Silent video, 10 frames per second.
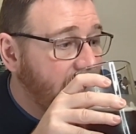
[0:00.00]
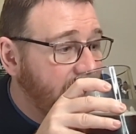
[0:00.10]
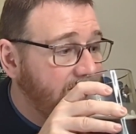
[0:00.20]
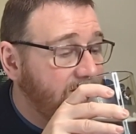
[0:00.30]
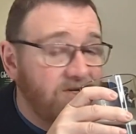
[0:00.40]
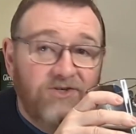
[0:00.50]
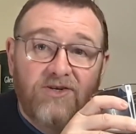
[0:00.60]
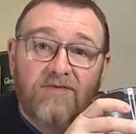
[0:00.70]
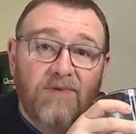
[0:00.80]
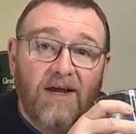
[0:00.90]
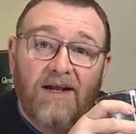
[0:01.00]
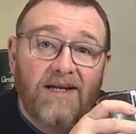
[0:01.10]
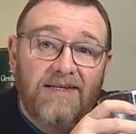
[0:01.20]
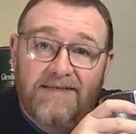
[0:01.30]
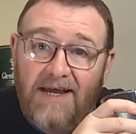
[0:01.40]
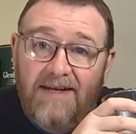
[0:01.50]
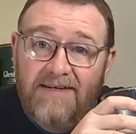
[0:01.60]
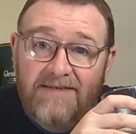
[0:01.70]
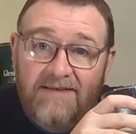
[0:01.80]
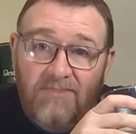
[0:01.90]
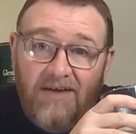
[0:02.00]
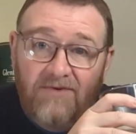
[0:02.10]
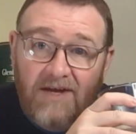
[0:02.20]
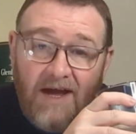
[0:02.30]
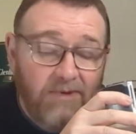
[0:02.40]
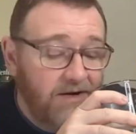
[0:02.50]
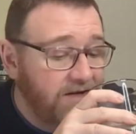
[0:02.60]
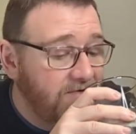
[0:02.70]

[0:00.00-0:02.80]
there shouldn't be a clean sentence in my vocabulary.